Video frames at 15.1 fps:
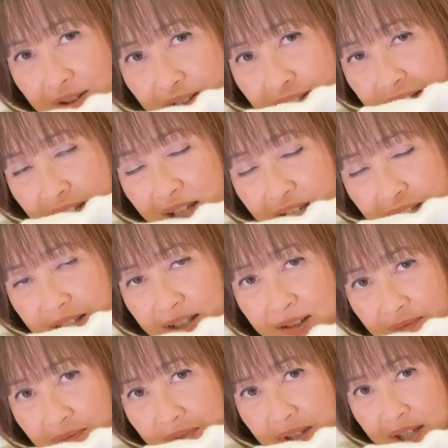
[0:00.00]
Again,
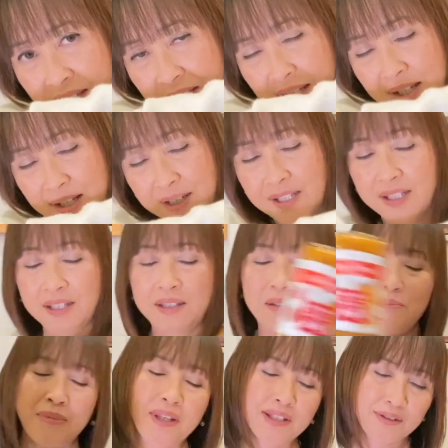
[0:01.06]
it
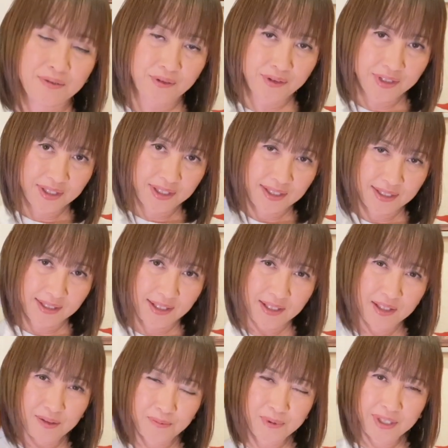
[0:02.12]
makes noise and
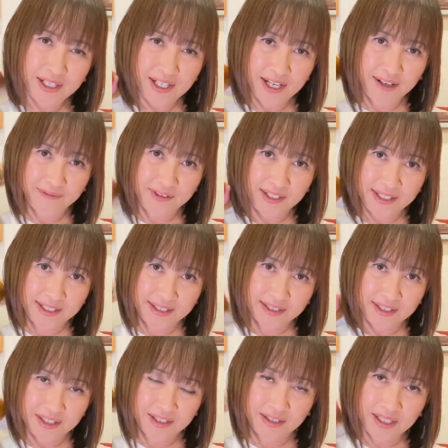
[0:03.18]
it's pretty heavy because
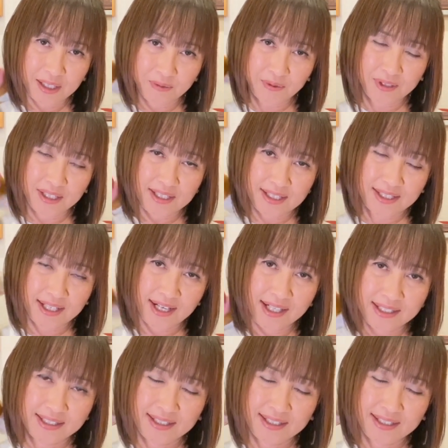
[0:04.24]
it's liquid inside.